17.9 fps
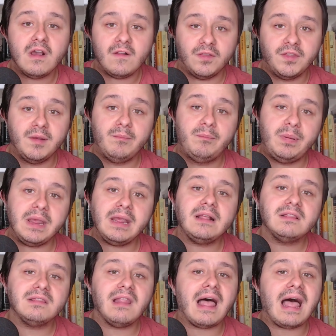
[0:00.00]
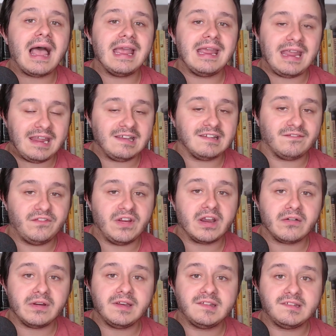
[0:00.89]
The big lie is
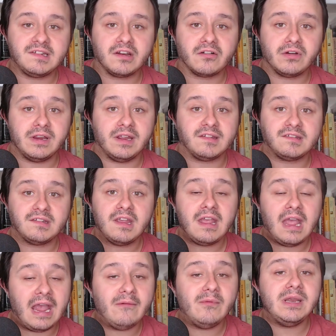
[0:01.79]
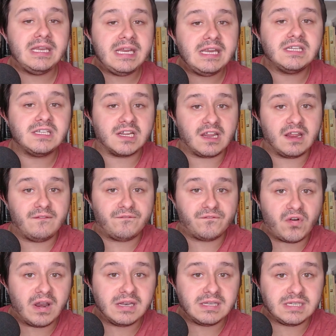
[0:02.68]
very serious, and we need to
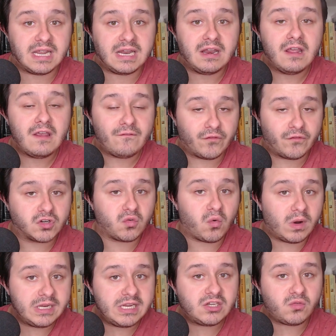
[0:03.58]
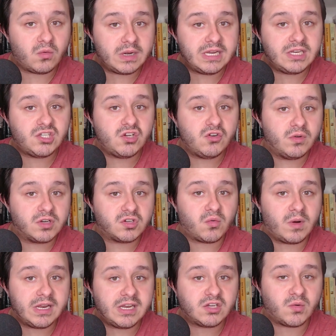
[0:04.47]
confront it for 2022 and
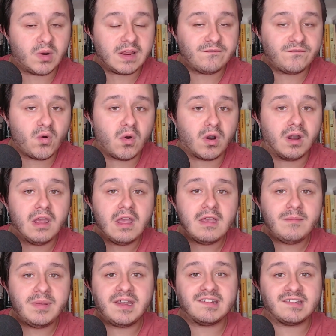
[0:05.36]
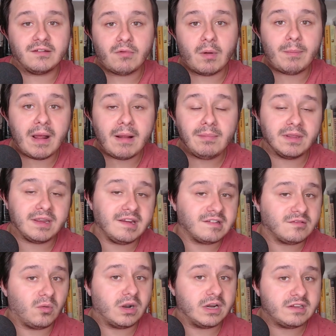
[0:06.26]
2024 because the
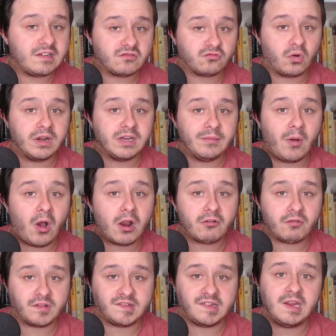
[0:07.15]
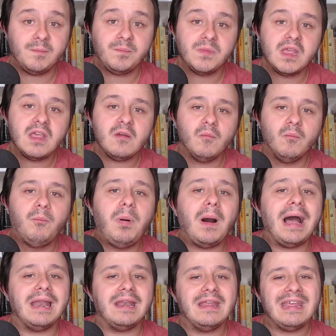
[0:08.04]
Republicans want to destroy democracy.
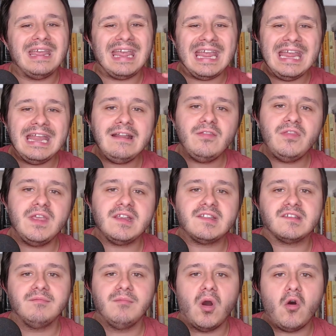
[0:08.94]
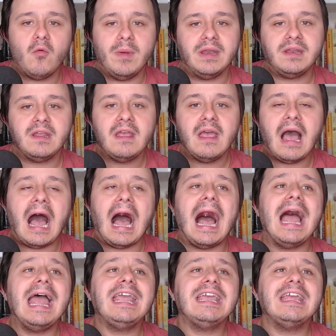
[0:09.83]
But in this moment,
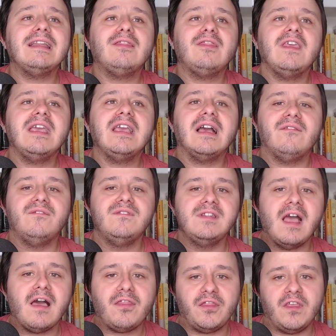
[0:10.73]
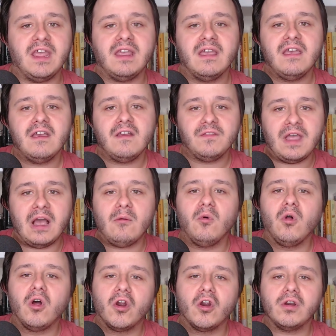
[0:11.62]
I can think of nothing that
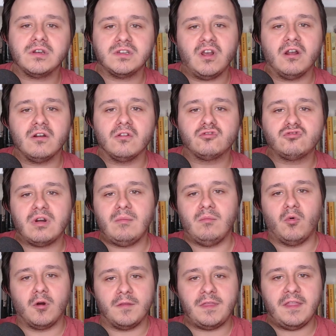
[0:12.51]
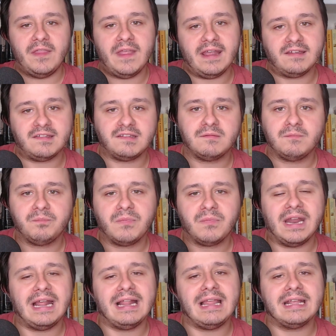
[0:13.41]
will hurt Donald Trump more than this.
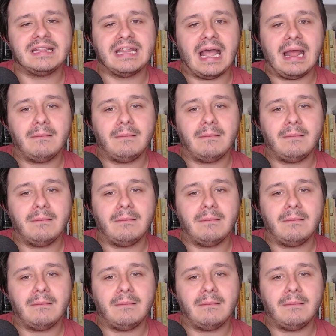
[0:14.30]
And I like that.